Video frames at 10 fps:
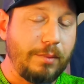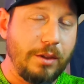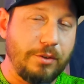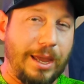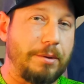
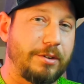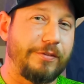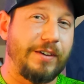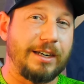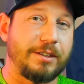So that was a
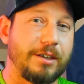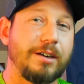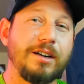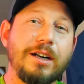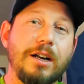factor.
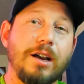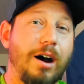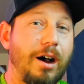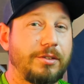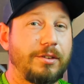
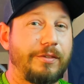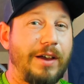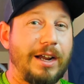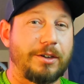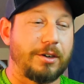Also the
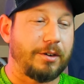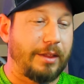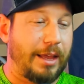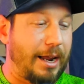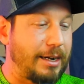factor
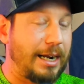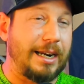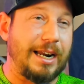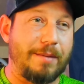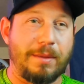that I
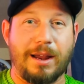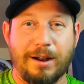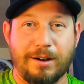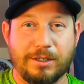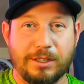didn't have my
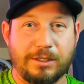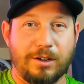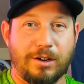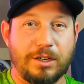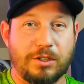air assist
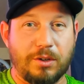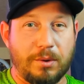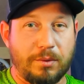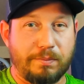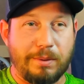on, so it
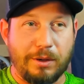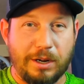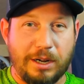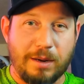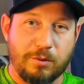was
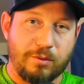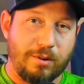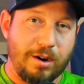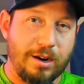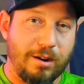building up
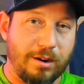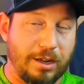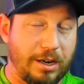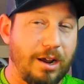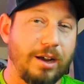crud on
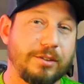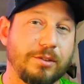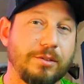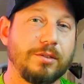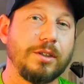the
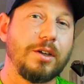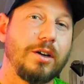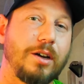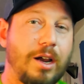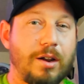nozzle,
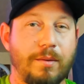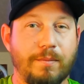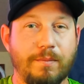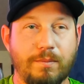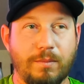
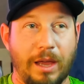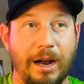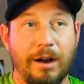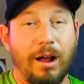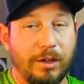the
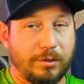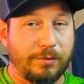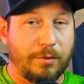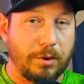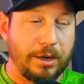air nozzle
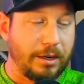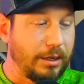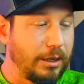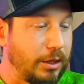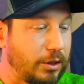for it.
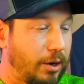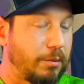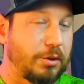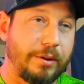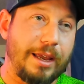So I'm
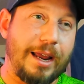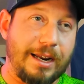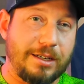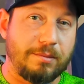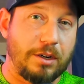sure that
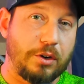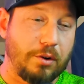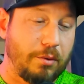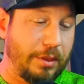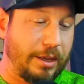had something to
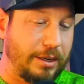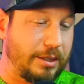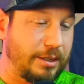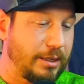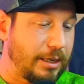do with
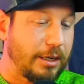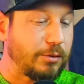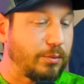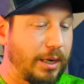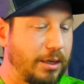it
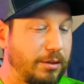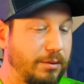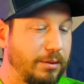as well.